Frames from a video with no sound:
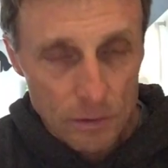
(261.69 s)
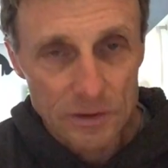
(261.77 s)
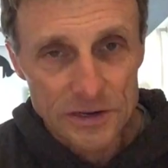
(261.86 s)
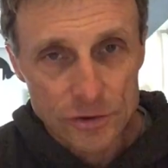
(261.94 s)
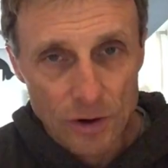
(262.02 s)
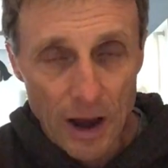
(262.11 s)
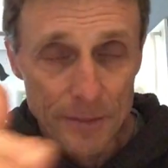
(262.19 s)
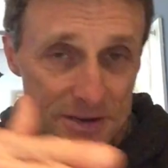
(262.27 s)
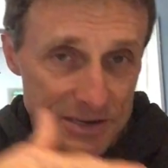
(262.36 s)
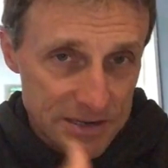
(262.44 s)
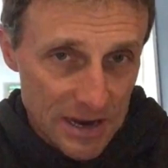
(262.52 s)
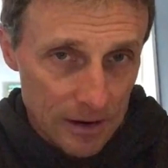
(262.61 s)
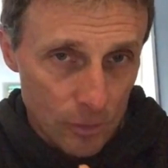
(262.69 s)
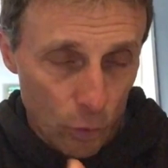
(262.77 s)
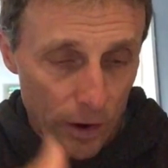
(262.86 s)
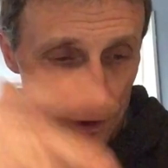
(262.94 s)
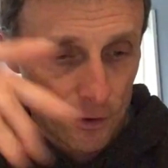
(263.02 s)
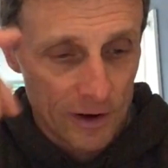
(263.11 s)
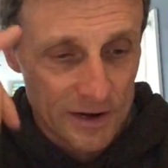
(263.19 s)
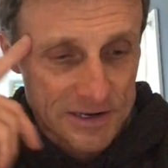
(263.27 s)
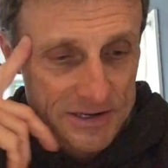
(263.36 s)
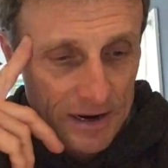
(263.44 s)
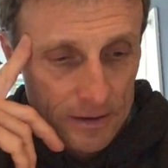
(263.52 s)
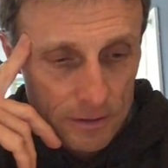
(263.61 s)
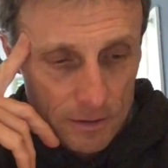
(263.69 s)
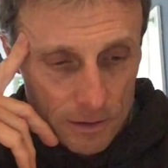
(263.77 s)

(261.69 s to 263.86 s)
describes sit, where you're going to sit.